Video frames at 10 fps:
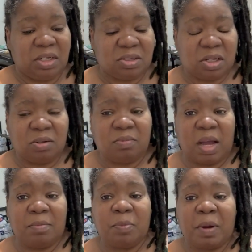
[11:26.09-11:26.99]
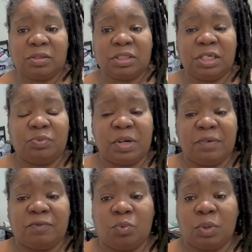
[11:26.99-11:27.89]
So I'm about to get ready
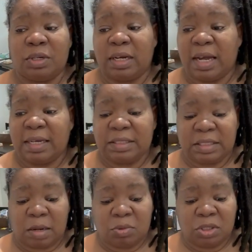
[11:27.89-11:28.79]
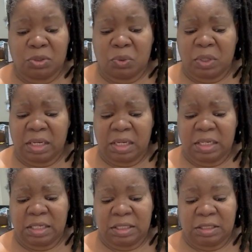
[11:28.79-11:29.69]
for work, guys. I'm going to go
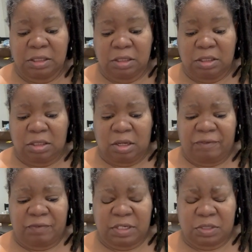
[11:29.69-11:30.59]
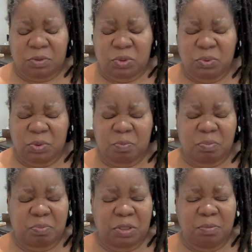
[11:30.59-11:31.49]
ahead and fix two
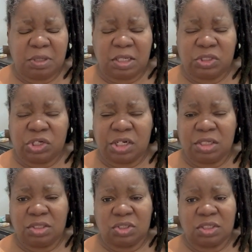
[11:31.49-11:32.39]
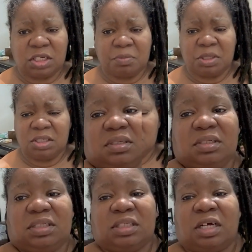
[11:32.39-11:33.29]
PB&Js. Just something to
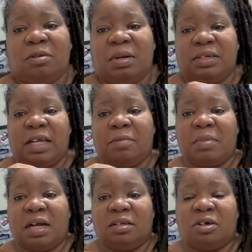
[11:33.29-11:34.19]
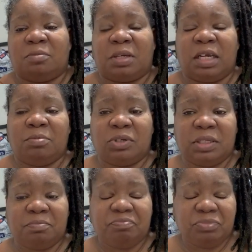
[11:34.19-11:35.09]
nibble. Sorry about that. My alarm came
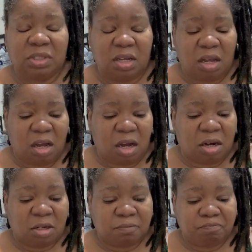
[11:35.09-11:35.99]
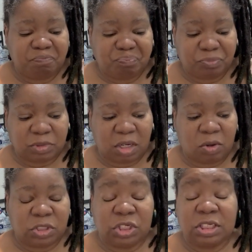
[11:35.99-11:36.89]
on.
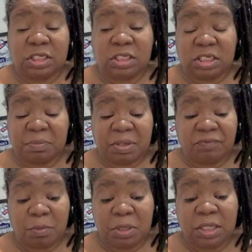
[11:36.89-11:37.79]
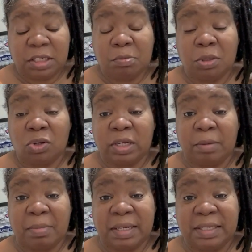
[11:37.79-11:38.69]
Just something for me to nibble on
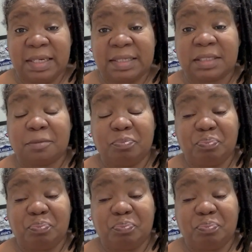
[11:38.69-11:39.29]
at my desk.